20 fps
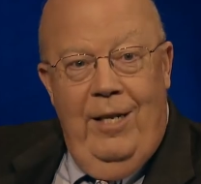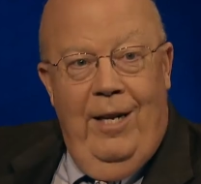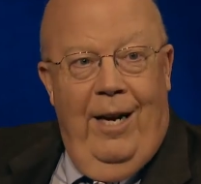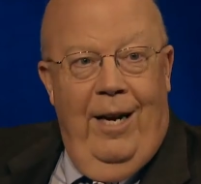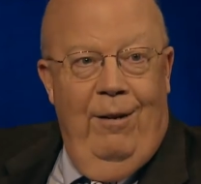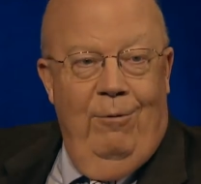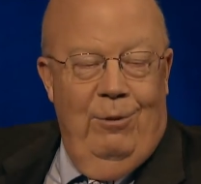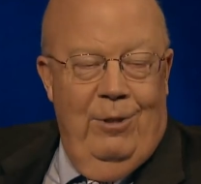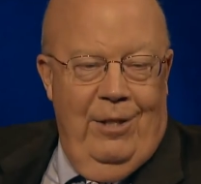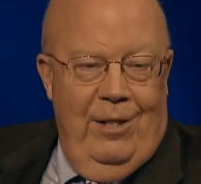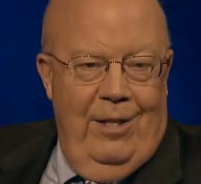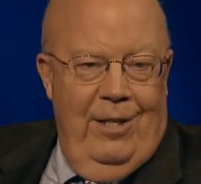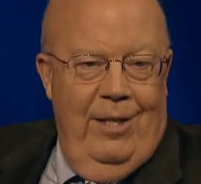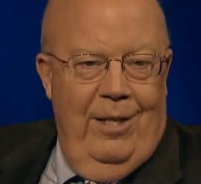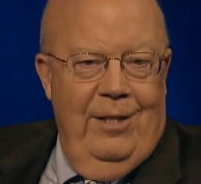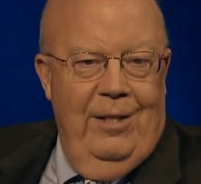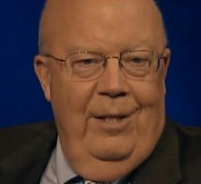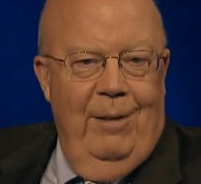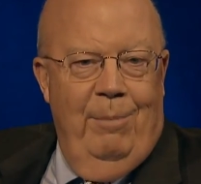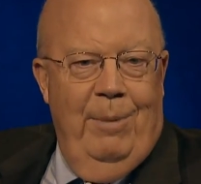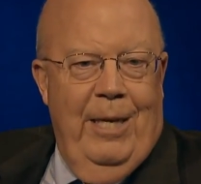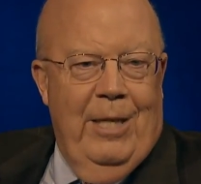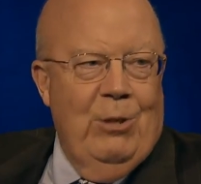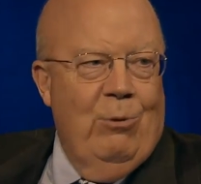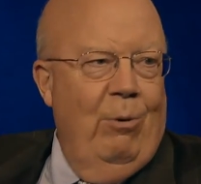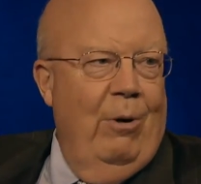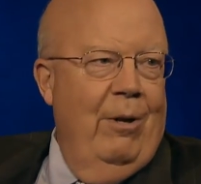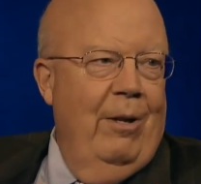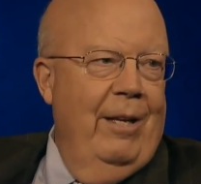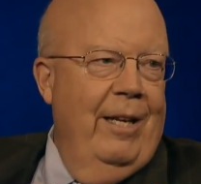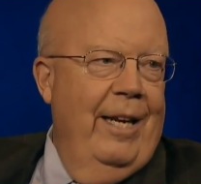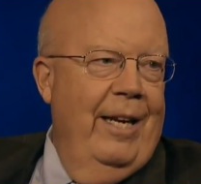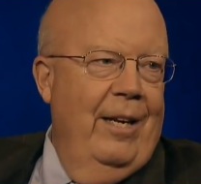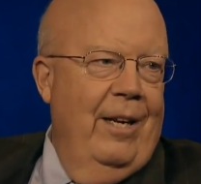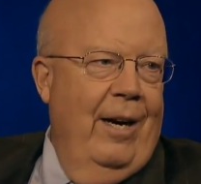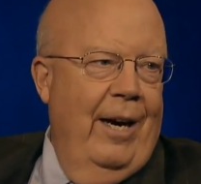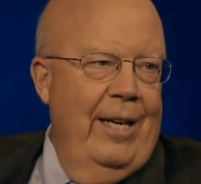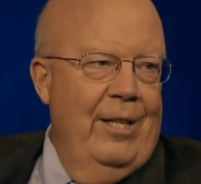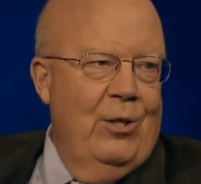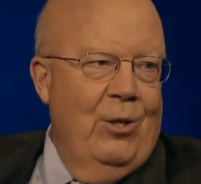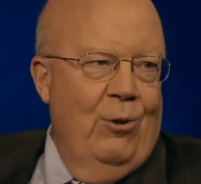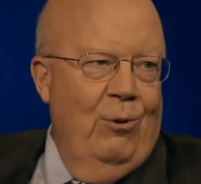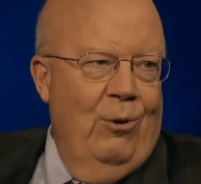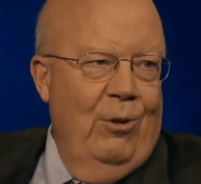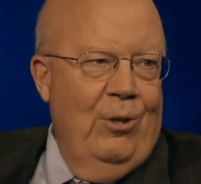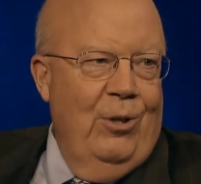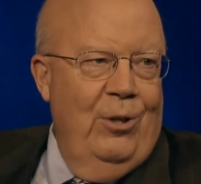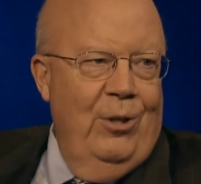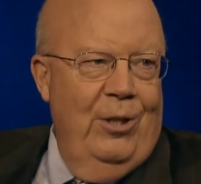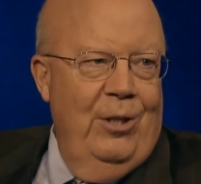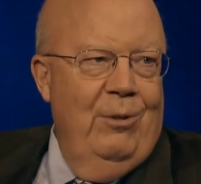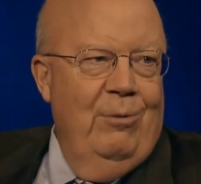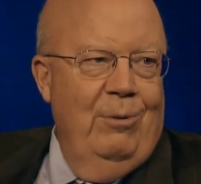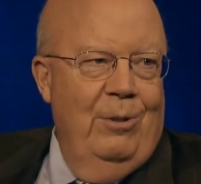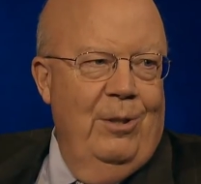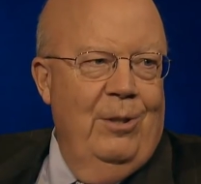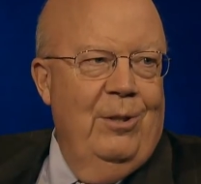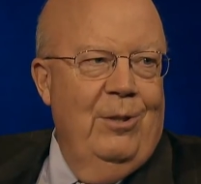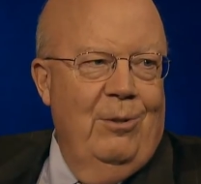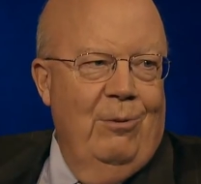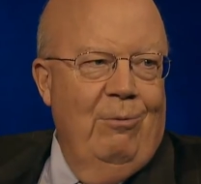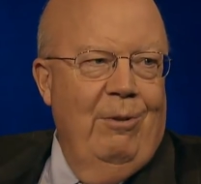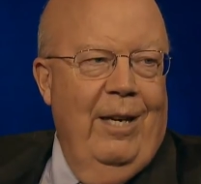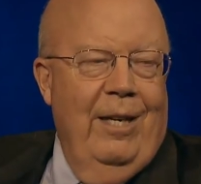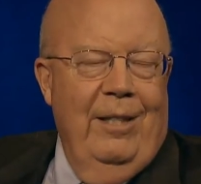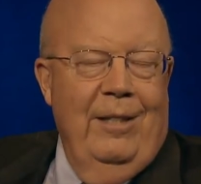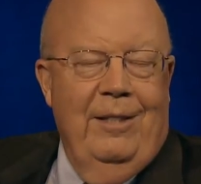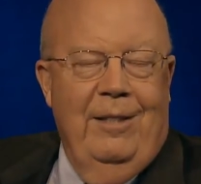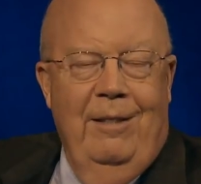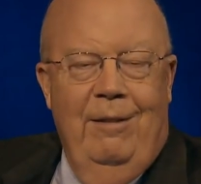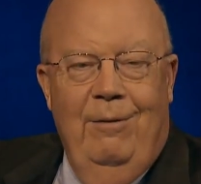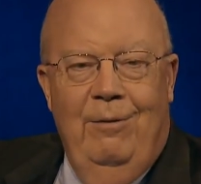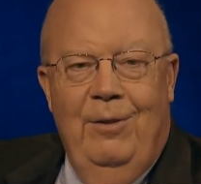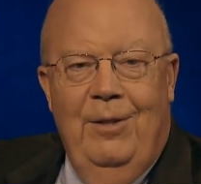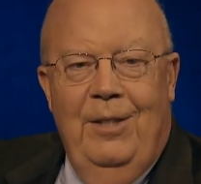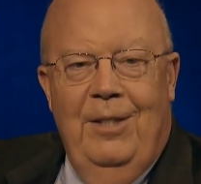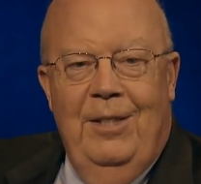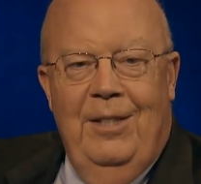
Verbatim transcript: I was on the you basketball in high school. Good was relative.